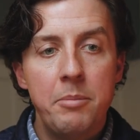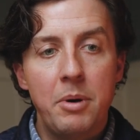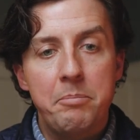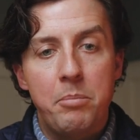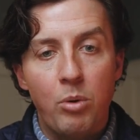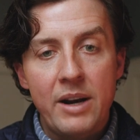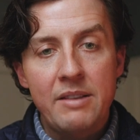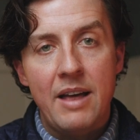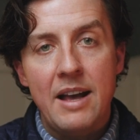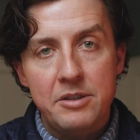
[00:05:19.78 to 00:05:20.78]
but bring
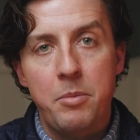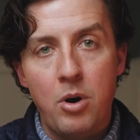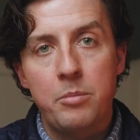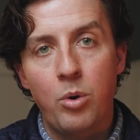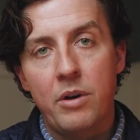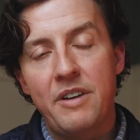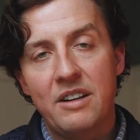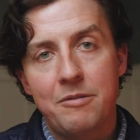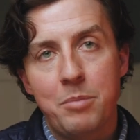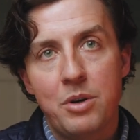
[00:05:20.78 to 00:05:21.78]
that smarter, more
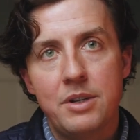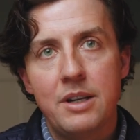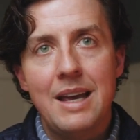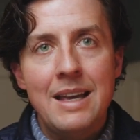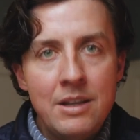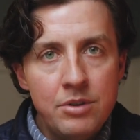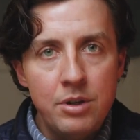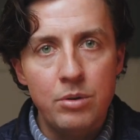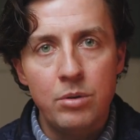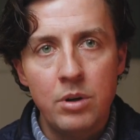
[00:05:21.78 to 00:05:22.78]
effective person
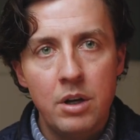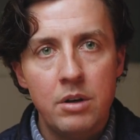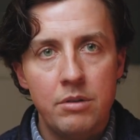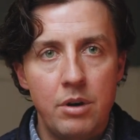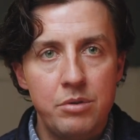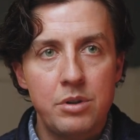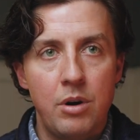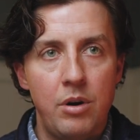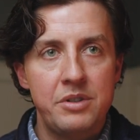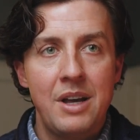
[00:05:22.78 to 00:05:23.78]
into those
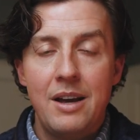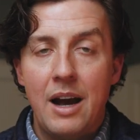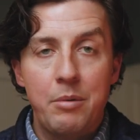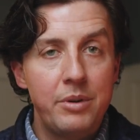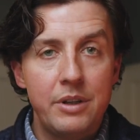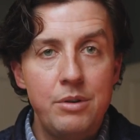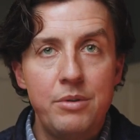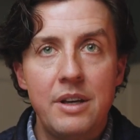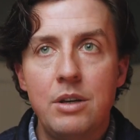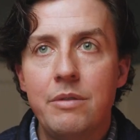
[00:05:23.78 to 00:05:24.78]
calls. I really do
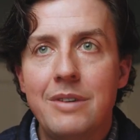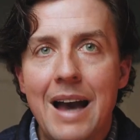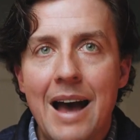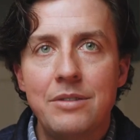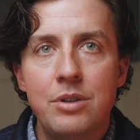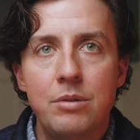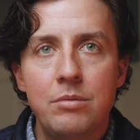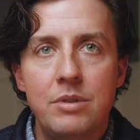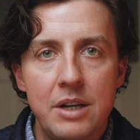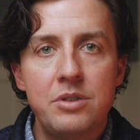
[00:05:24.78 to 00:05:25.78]
think you've got to
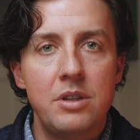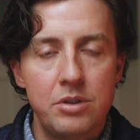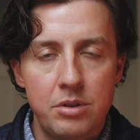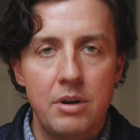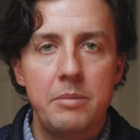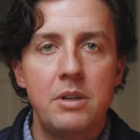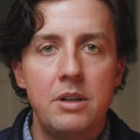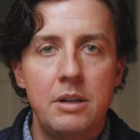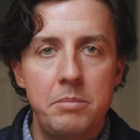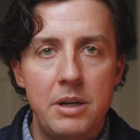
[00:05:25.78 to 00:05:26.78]
ditch the script
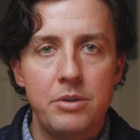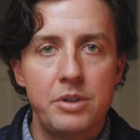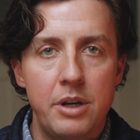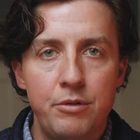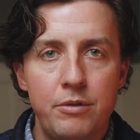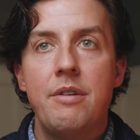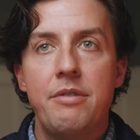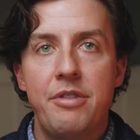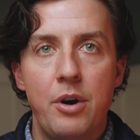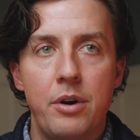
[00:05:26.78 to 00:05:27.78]
and be yourself.
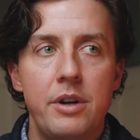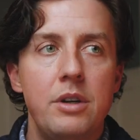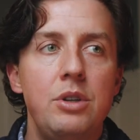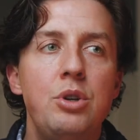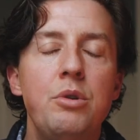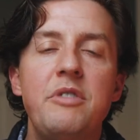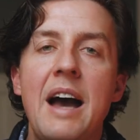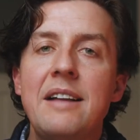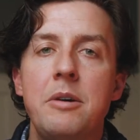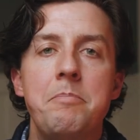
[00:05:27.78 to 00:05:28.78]
Third, you've
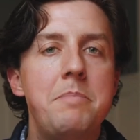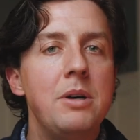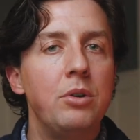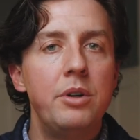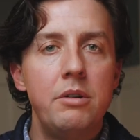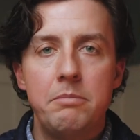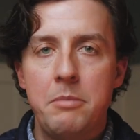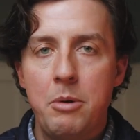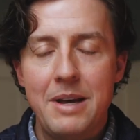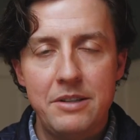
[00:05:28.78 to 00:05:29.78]
got to build
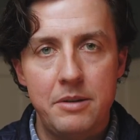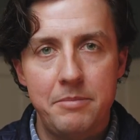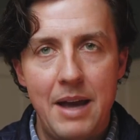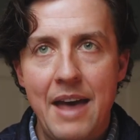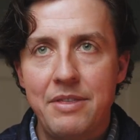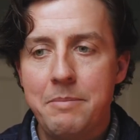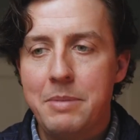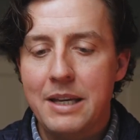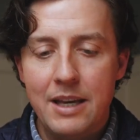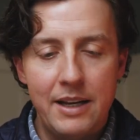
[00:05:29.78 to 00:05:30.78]
momentum at the
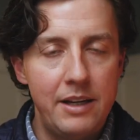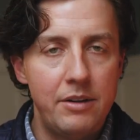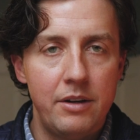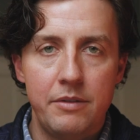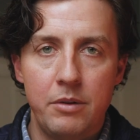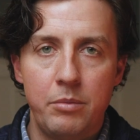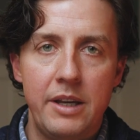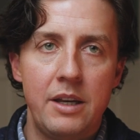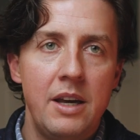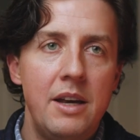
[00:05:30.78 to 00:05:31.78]
beginning of the
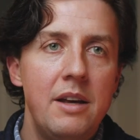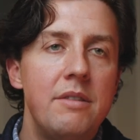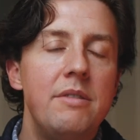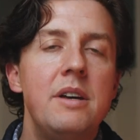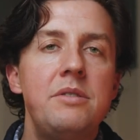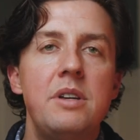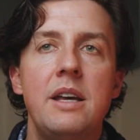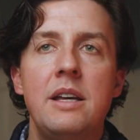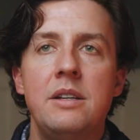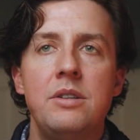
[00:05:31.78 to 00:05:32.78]
week. This
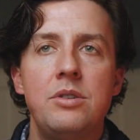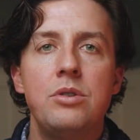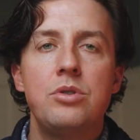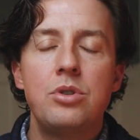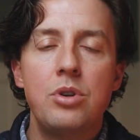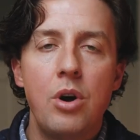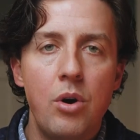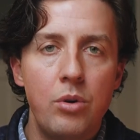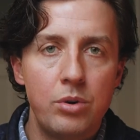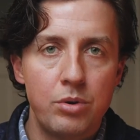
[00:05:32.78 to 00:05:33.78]
is
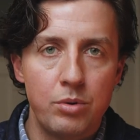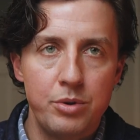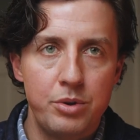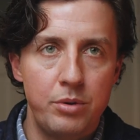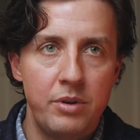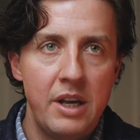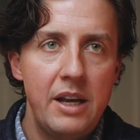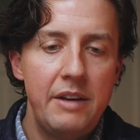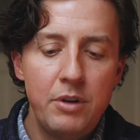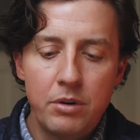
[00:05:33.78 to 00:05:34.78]
so crucial.
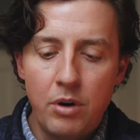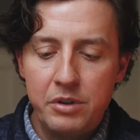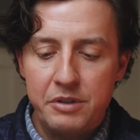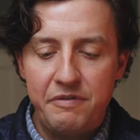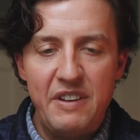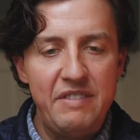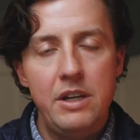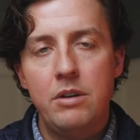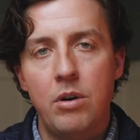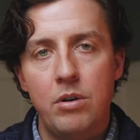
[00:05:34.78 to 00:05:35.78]
If your goal is
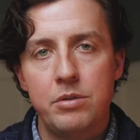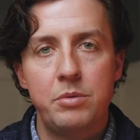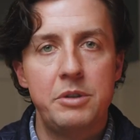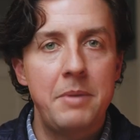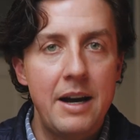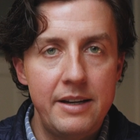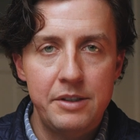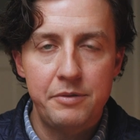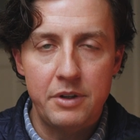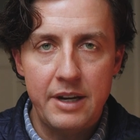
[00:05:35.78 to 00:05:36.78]
50 calls, which mine
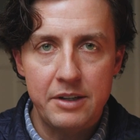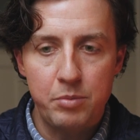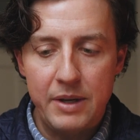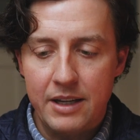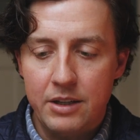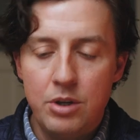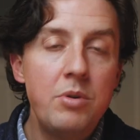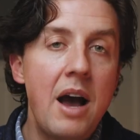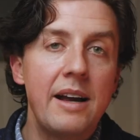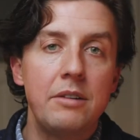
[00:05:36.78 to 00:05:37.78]
is for next week, and you
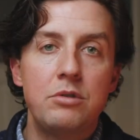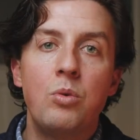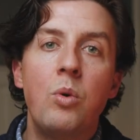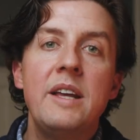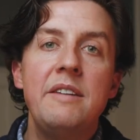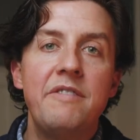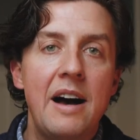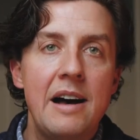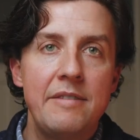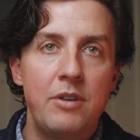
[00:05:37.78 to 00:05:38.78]
knock out
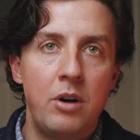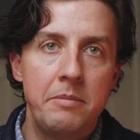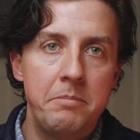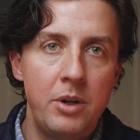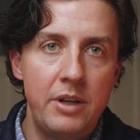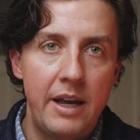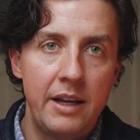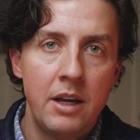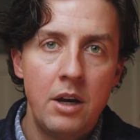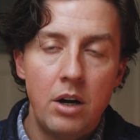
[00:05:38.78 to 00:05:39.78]
25 on Monday,
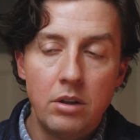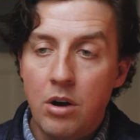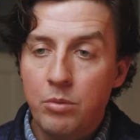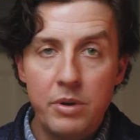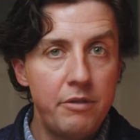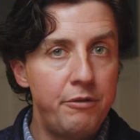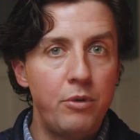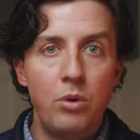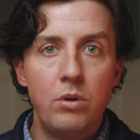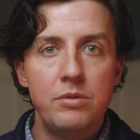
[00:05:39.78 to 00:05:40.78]
along with a
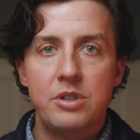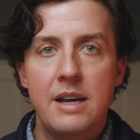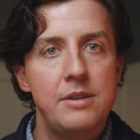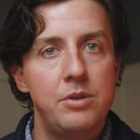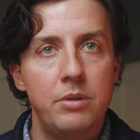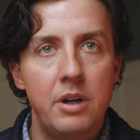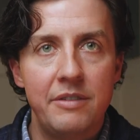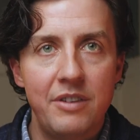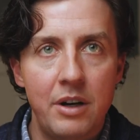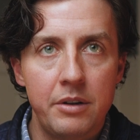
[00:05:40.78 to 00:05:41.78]
full schedule
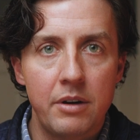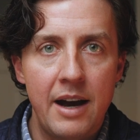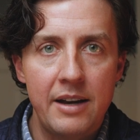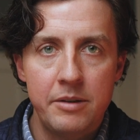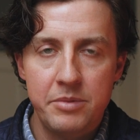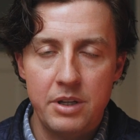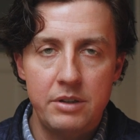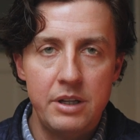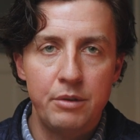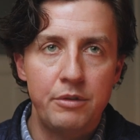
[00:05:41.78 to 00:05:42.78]
of other items and
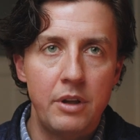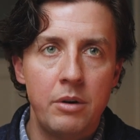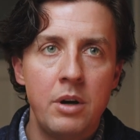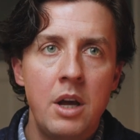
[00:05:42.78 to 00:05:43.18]
deal flow,